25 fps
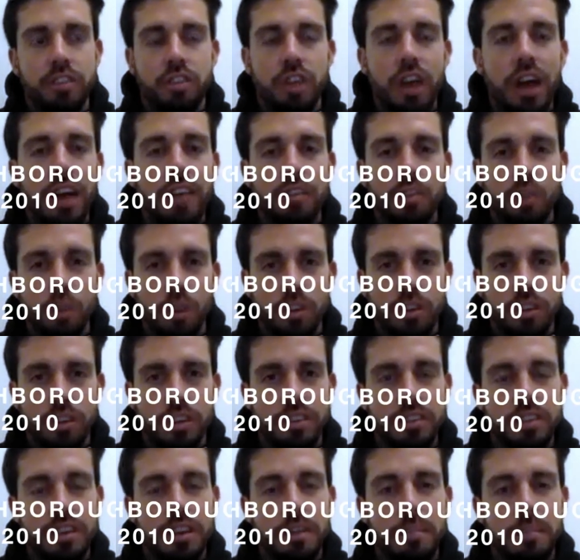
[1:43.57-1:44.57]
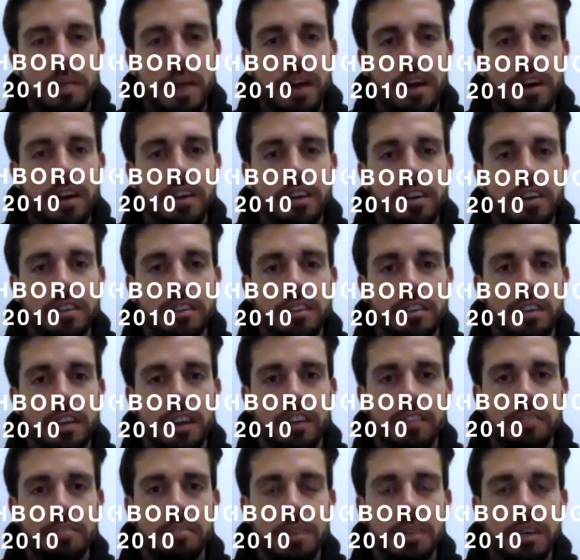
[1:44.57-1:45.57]
track scholarships to America and
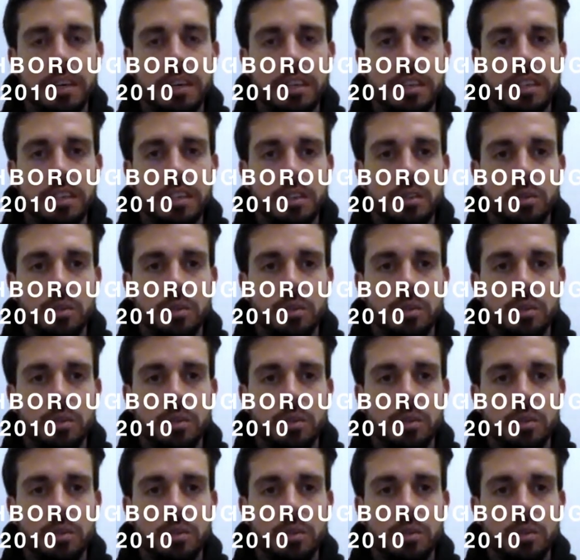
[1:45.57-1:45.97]
stuff, but